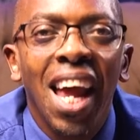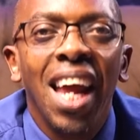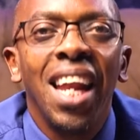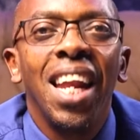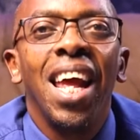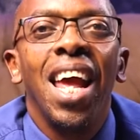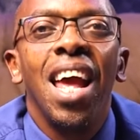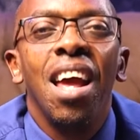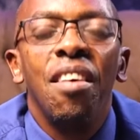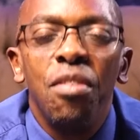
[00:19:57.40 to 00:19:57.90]

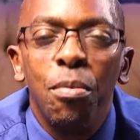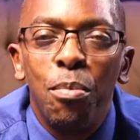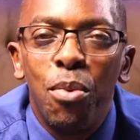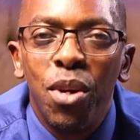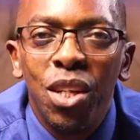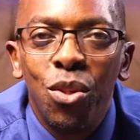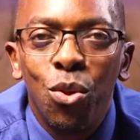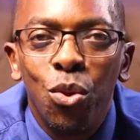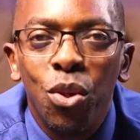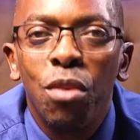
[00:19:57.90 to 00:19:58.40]
And
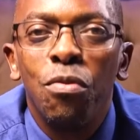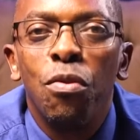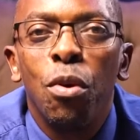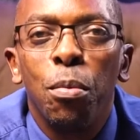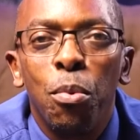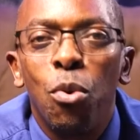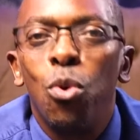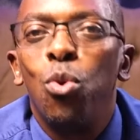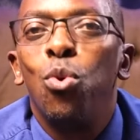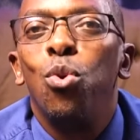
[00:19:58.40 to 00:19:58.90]
everybody is looking for
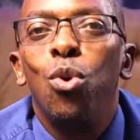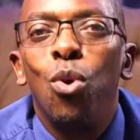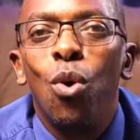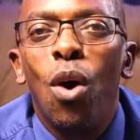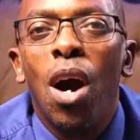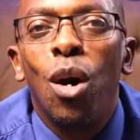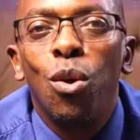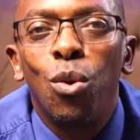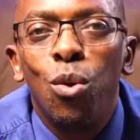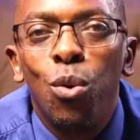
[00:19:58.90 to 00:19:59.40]
people who know
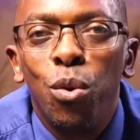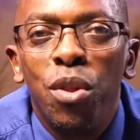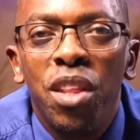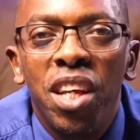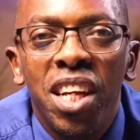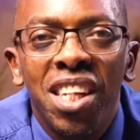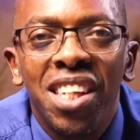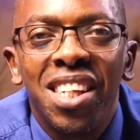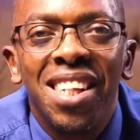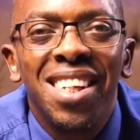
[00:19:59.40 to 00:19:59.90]
how to do
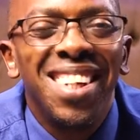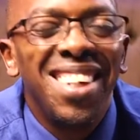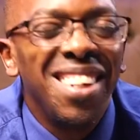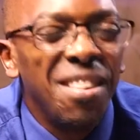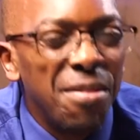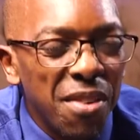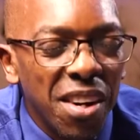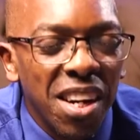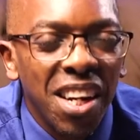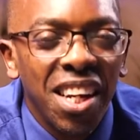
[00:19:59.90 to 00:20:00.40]
things
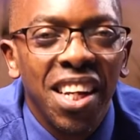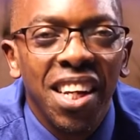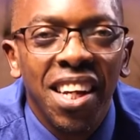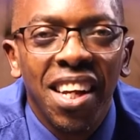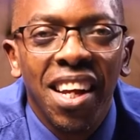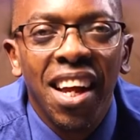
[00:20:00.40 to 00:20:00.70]
differently